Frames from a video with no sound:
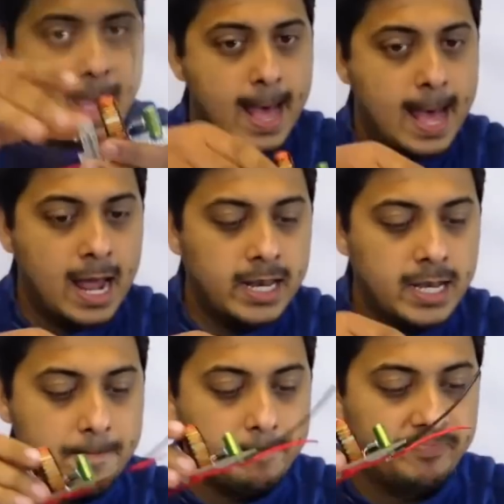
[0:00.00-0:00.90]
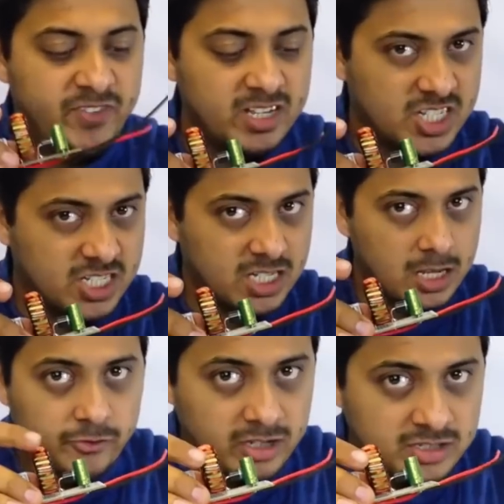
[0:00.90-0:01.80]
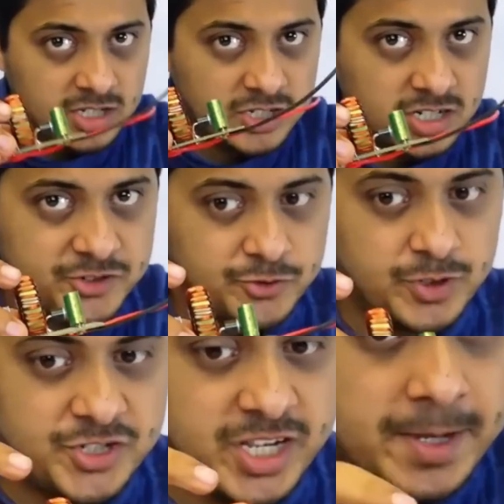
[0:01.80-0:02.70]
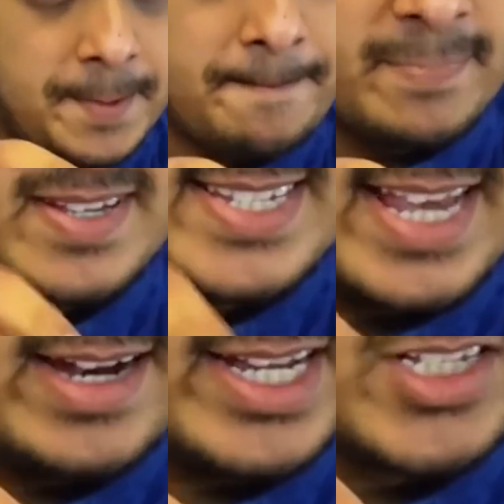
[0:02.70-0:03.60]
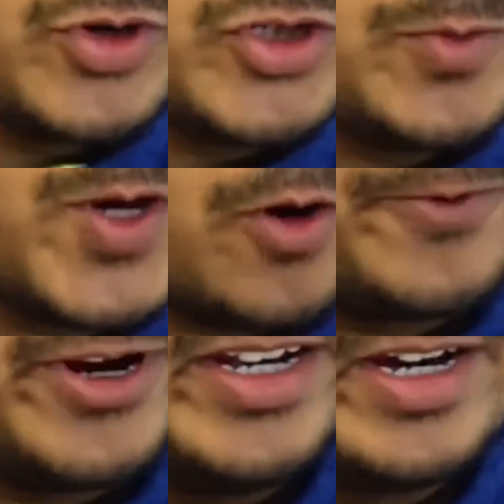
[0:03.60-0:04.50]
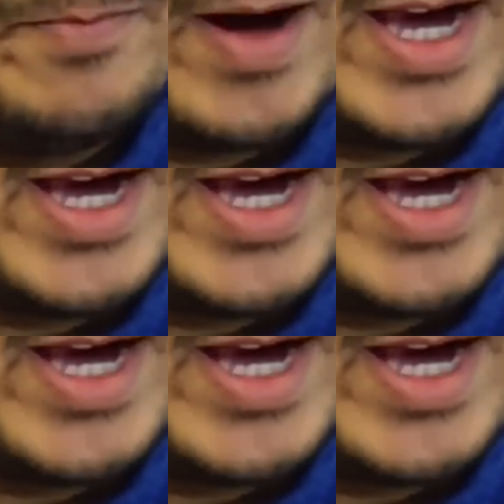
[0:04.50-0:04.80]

and this transistor switching set is going to be operated by the